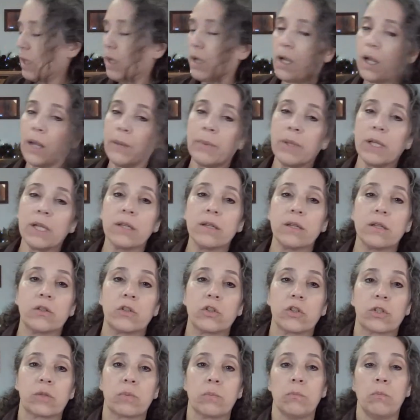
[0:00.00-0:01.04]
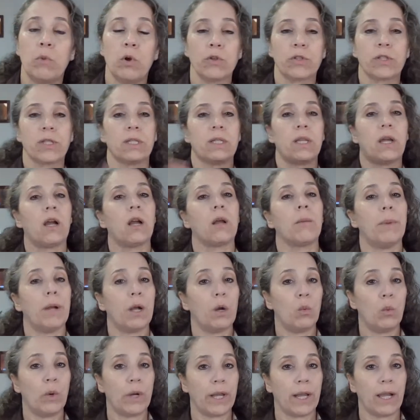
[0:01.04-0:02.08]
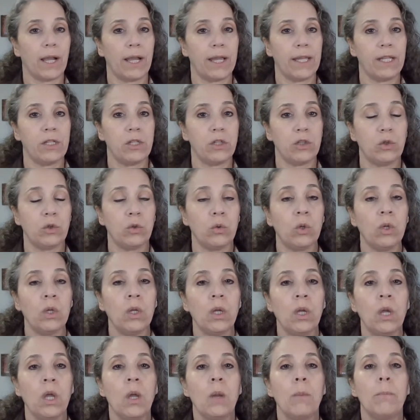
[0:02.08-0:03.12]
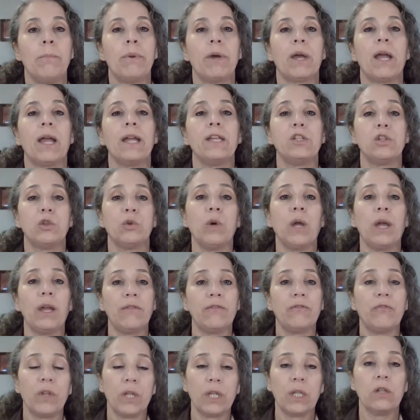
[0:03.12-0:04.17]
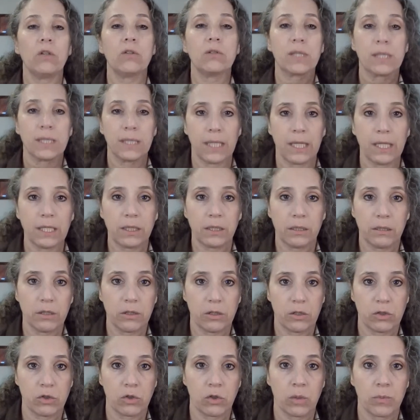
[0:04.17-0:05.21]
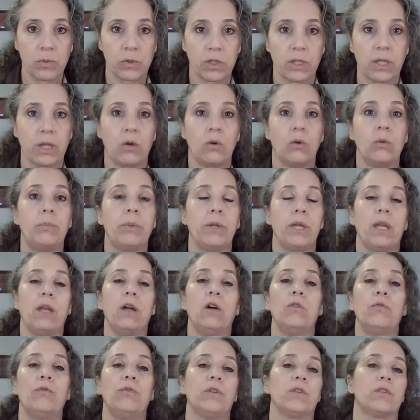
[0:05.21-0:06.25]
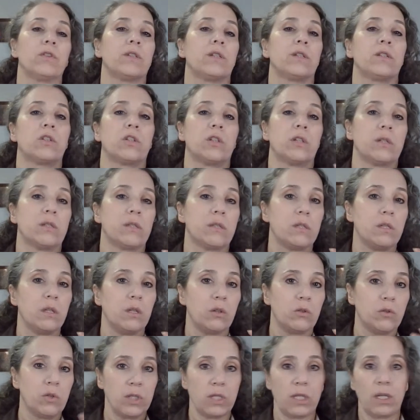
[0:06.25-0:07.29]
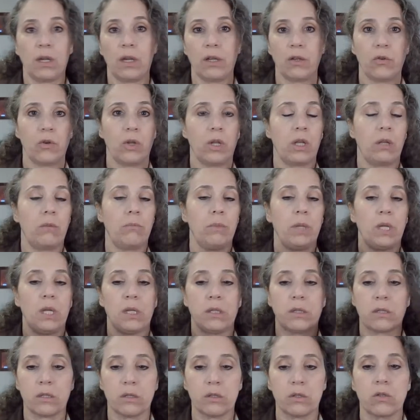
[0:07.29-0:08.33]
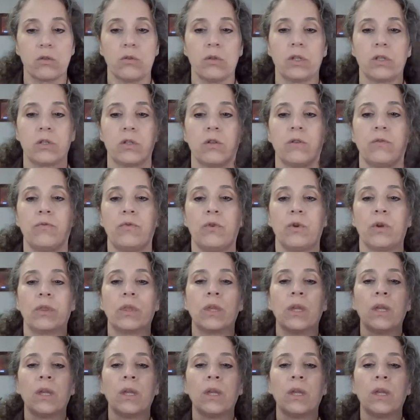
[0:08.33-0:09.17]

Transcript: I'm going to just mostly talk about what I do, but I do have videos linked in the description that will be helpful, such as, dehydrating meats and so on and so forth.